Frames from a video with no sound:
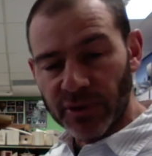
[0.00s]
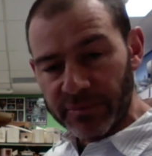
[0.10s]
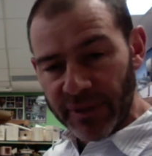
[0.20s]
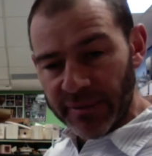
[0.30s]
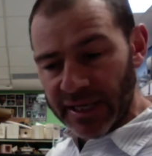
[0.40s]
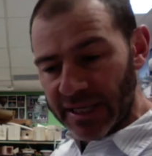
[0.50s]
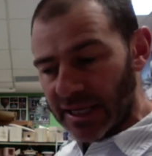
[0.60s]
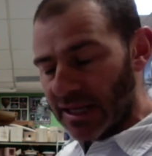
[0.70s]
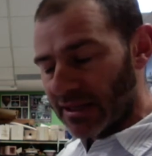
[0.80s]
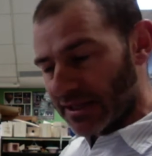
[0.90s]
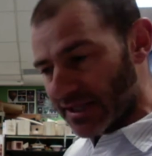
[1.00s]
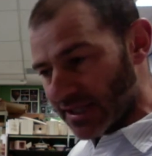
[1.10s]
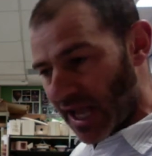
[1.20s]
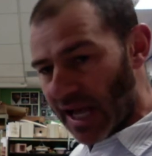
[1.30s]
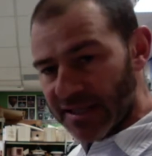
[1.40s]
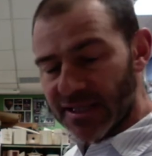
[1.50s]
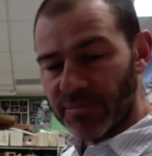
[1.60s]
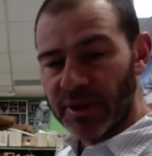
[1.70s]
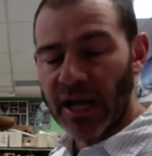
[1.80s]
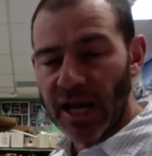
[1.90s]
will mimic the size
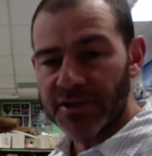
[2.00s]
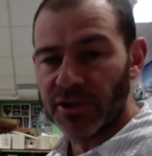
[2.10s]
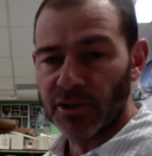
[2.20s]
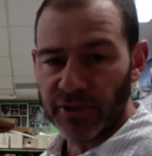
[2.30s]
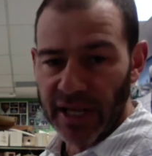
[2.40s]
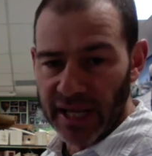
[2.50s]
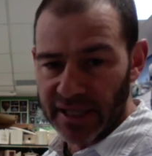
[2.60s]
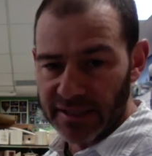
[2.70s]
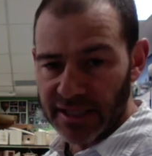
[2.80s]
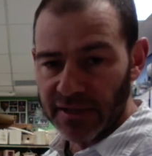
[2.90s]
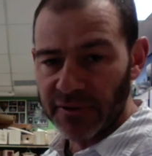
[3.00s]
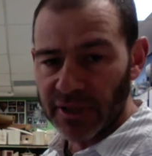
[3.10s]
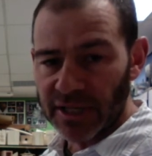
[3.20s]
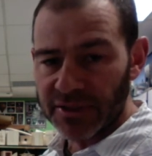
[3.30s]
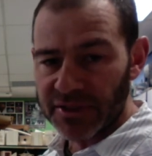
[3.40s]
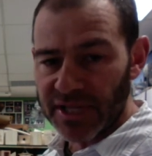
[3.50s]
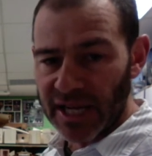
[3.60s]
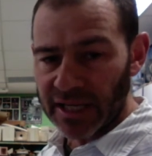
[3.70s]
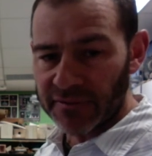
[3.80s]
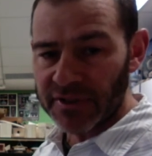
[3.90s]
that Picasso created to give you an
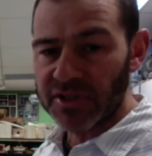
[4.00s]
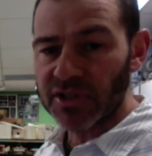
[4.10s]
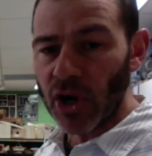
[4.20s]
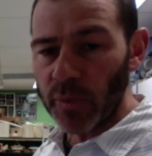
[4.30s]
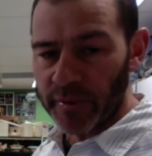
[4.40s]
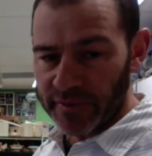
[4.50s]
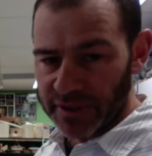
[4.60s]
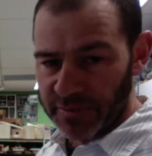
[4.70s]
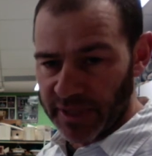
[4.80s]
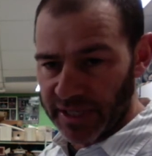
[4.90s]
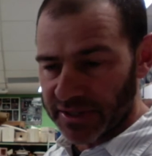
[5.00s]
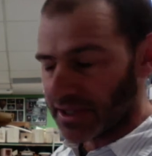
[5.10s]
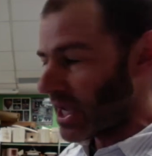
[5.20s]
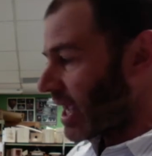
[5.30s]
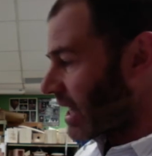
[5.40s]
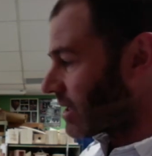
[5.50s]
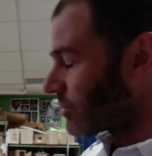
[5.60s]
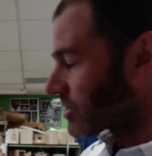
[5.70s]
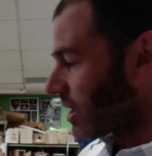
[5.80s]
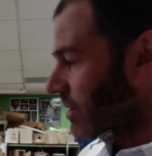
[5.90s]
understanding of the scope of this piece, and then
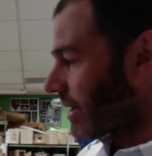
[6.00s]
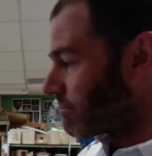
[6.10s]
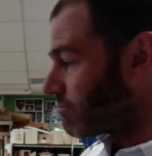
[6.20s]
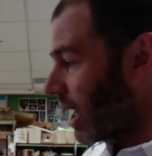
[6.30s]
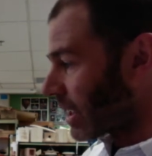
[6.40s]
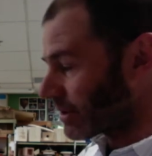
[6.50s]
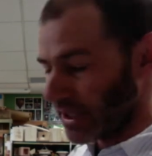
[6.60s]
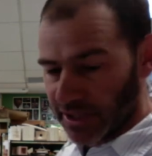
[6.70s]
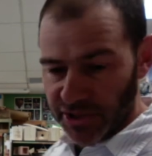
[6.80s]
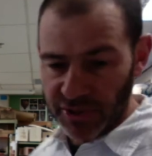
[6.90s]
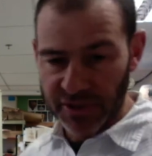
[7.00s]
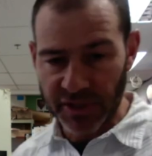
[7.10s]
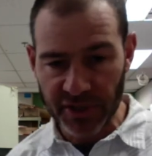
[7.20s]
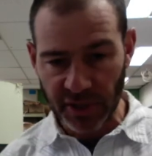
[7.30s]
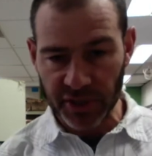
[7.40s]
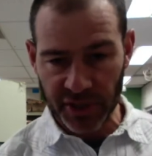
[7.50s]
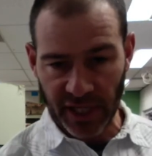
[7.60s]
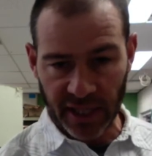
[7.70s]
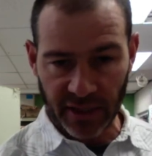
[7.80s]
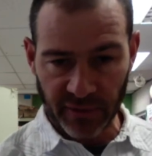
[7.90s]
we'll talk about modern issues
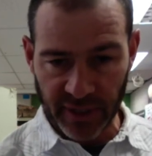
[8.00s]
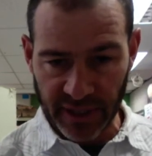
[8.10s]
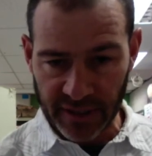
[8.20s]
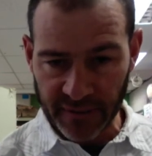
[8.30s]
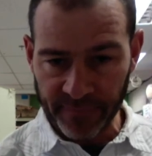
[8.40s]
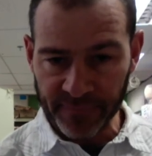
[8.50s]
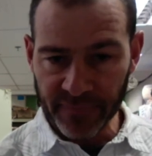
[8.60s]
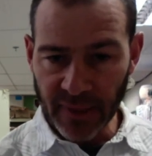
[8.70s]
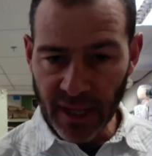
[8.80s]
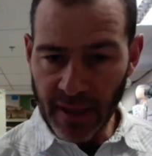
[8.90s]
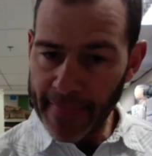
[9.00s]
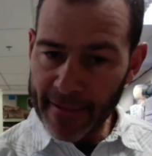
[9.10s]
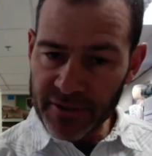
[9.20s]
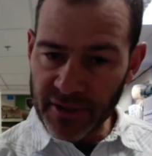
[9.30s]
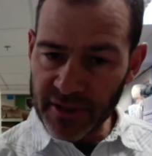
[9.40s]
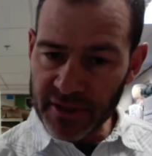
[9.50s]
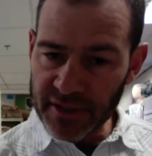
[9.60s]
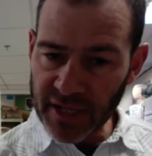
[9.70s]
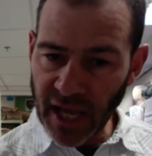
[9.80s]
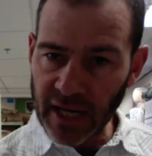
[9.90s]
associated with it. So this
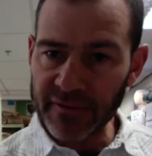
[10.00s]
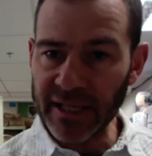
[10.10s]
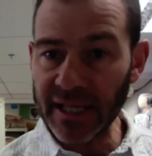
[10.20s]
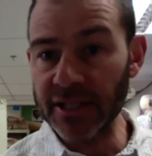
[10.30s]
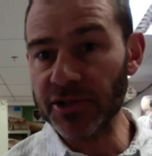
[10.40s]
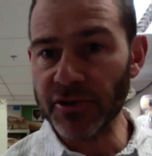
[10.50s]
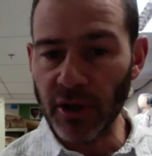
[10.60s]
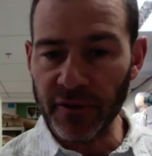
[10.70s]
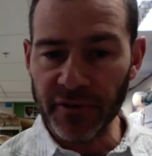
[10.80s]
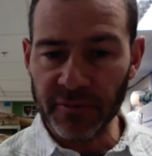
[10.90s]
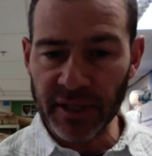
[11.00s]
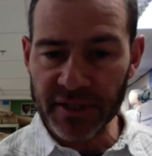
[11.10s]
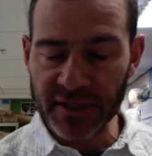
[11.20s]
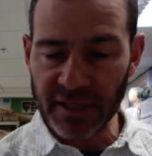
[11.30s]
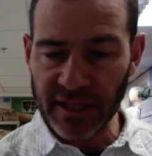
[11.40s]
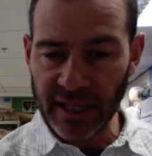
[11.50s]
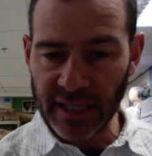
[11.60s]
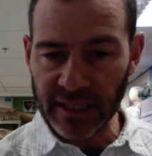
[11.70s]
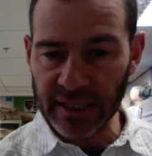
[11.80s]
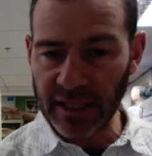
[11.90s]
is kind of the intro if you missed the
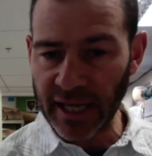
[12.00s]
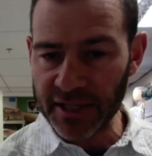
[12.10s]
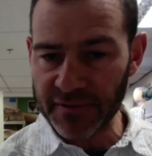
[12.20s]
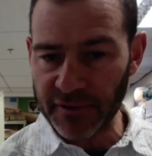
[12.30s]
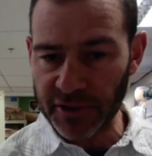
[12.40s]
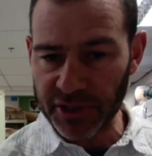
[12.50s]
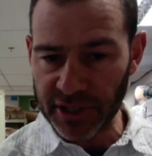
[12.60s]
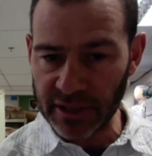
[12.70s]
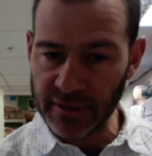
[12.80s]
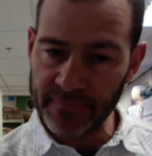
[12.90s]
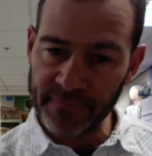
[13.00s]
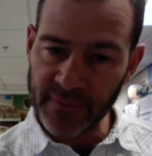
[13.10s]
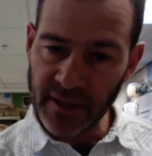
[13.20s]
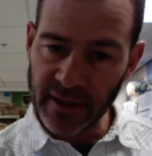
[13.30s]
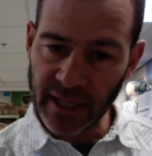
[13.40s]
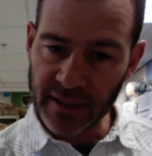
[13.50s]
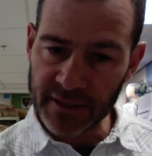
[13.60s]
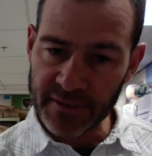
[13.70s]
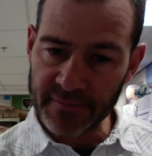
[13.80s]
in-class version. Thanks.